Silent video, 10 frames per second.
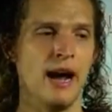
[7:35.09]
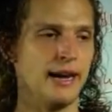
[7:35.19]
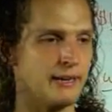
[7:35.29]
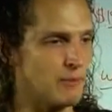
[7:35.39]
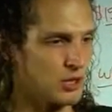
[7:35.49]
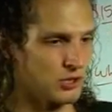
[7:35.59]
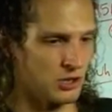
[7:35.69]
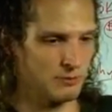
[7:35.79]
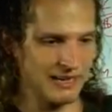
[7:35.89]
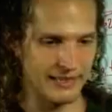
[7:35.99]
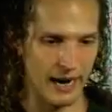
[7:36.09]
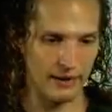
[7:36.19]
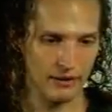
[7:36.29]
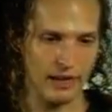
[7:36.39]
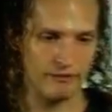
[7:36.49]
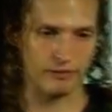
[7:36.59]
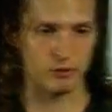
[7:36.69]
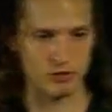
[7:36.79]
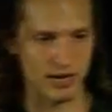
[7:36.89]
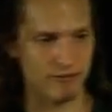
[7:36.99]
I did martial arts my entire life, and of
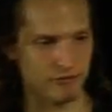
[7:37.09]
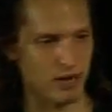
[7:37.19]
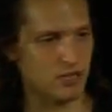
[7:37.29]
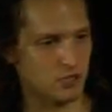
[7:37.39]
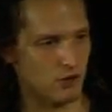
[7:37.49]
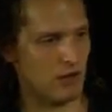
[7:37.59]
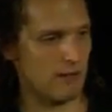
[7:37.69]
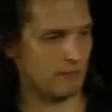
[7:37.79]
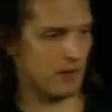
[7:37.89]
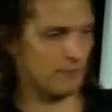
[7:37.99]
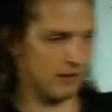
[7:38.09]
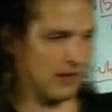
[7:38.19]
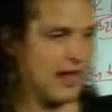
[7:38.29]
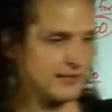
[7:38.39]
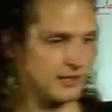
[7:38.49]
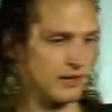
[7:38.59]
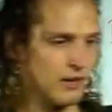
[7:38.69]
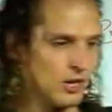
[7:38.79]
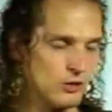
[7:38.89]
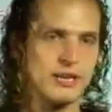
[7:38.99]
course I had friends growing up in Alaska
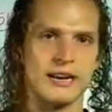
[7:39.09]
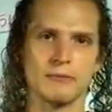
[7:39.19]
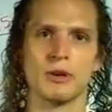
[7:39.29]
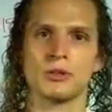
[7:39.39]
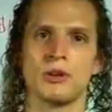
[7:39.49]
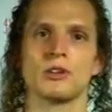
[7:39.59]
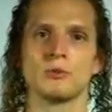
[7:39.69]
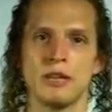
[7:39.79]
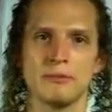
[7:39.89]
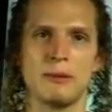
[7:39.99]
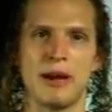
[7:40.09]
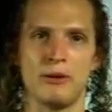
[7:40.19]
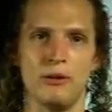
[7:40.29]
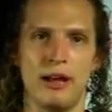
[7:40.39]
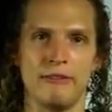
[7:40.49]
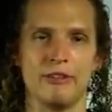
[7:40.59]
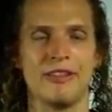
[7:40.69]
who'd taken martial arts with me my whole life.